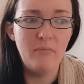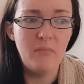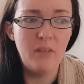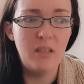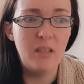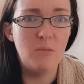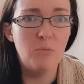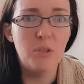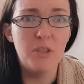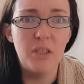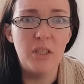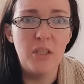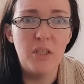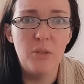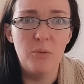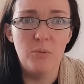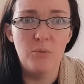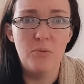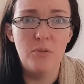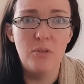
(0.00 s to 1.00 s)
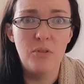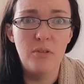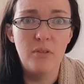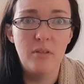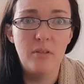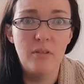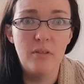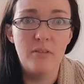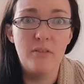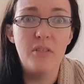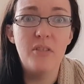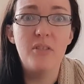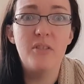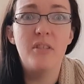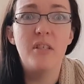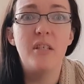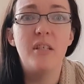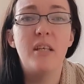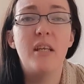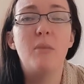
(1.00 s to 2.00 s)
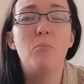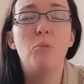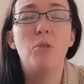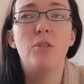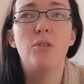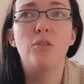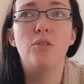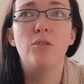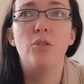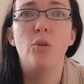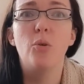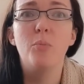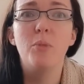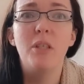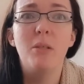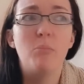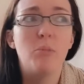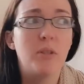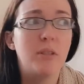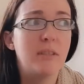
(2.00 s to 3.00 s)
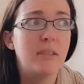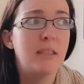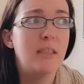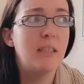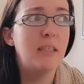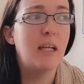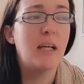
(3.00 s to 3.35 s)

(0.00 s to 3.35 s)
it was huge. This thing came with so many books in it.